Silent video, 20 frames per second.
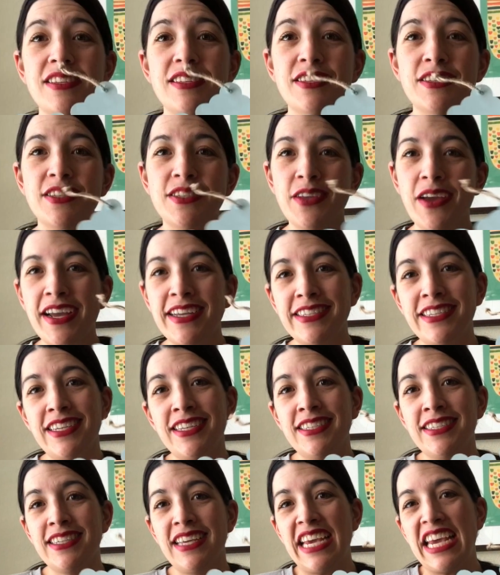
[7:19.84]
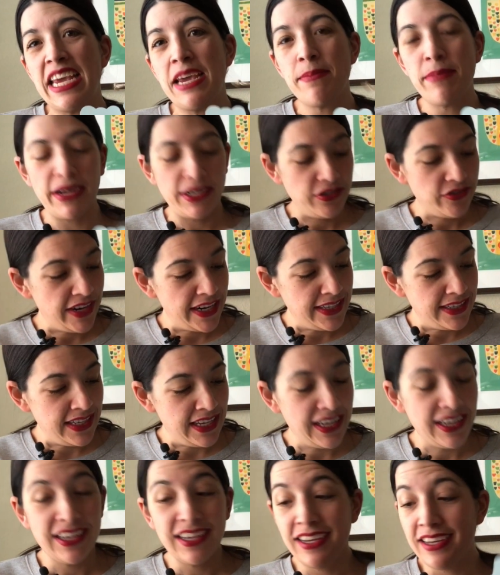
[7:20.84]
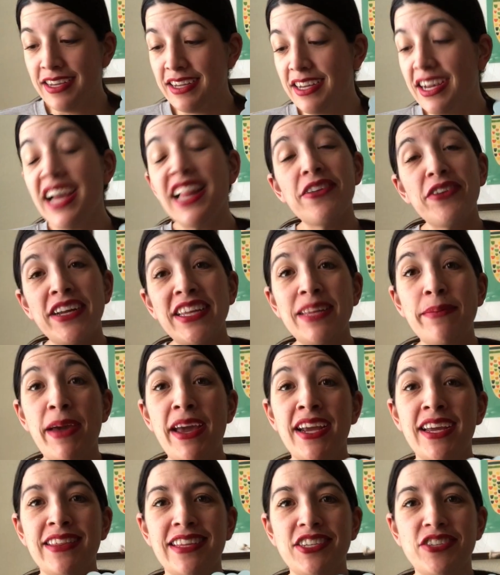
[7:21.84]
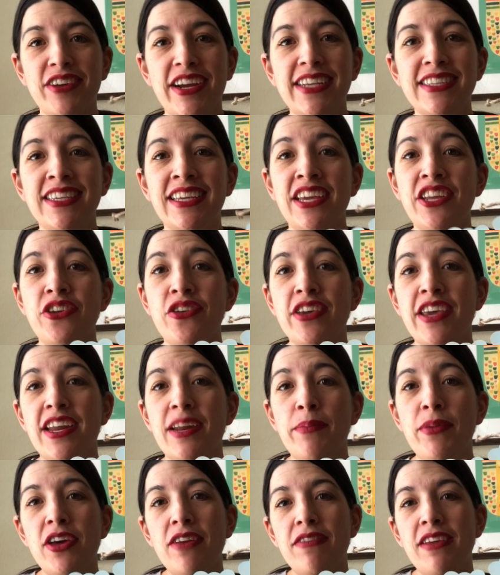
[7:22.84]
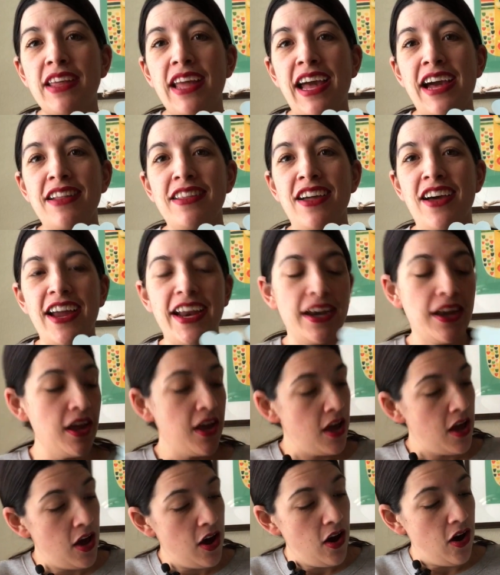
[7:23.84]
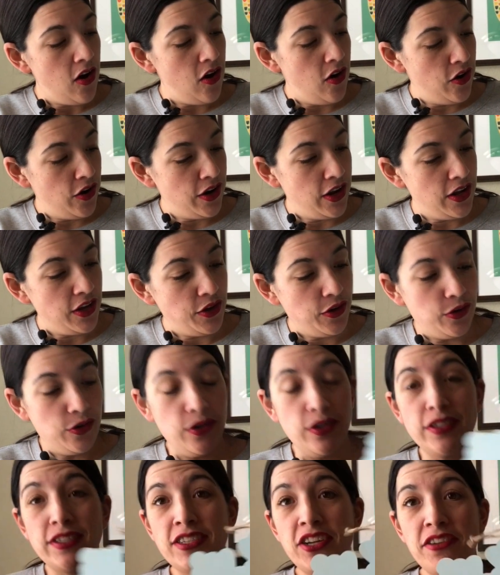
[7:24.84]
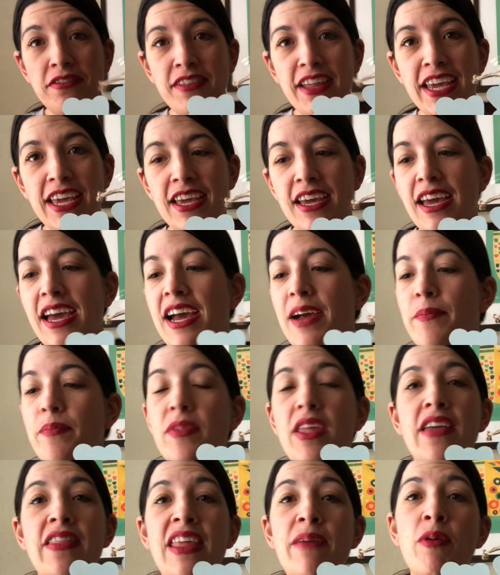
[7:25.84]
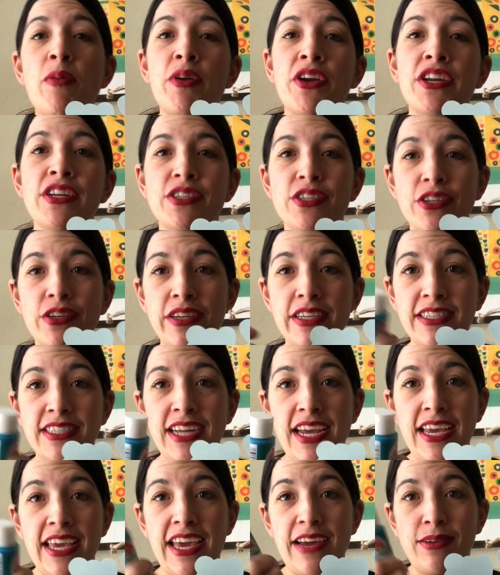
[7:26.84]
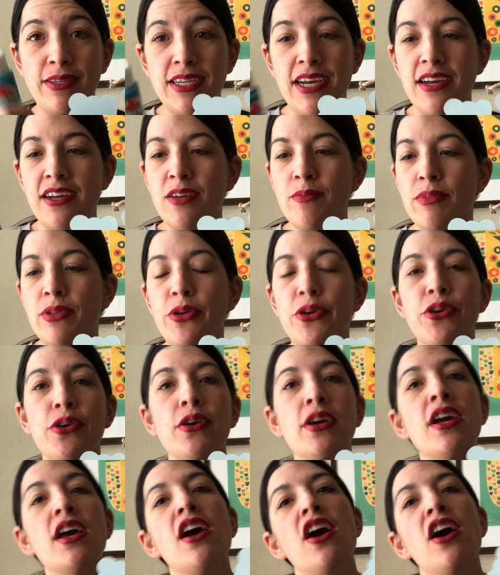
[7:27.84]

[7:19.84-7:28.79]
So as you can see, by colouring in the back and then tracing it, you get a perfect outline on your snowflake. And then what we're going to do is take our darker blue.